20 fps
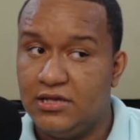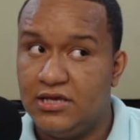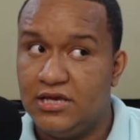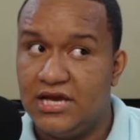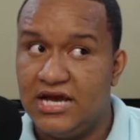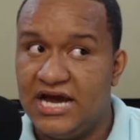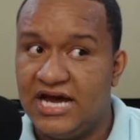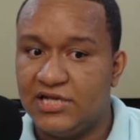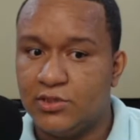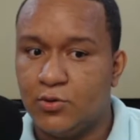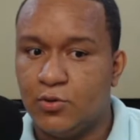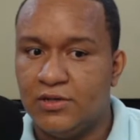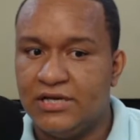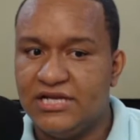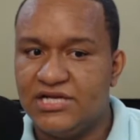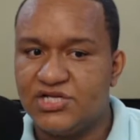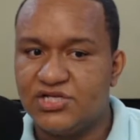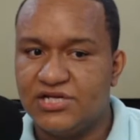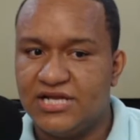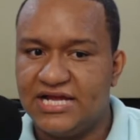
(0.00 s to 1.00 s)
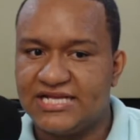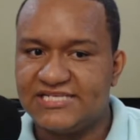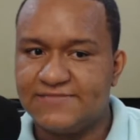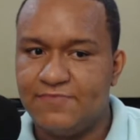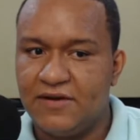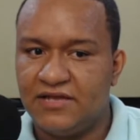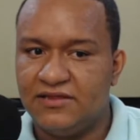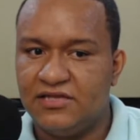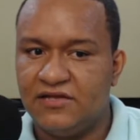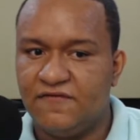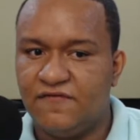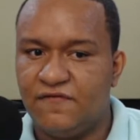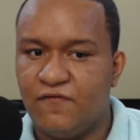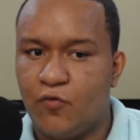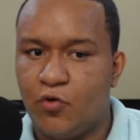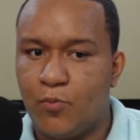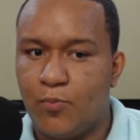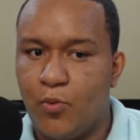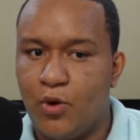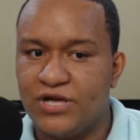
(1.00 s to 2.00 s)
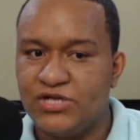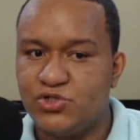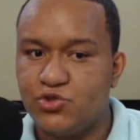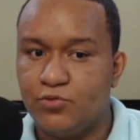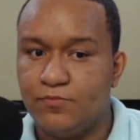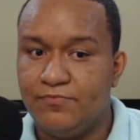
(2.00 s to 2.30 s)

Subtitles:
And coalition expended $4.2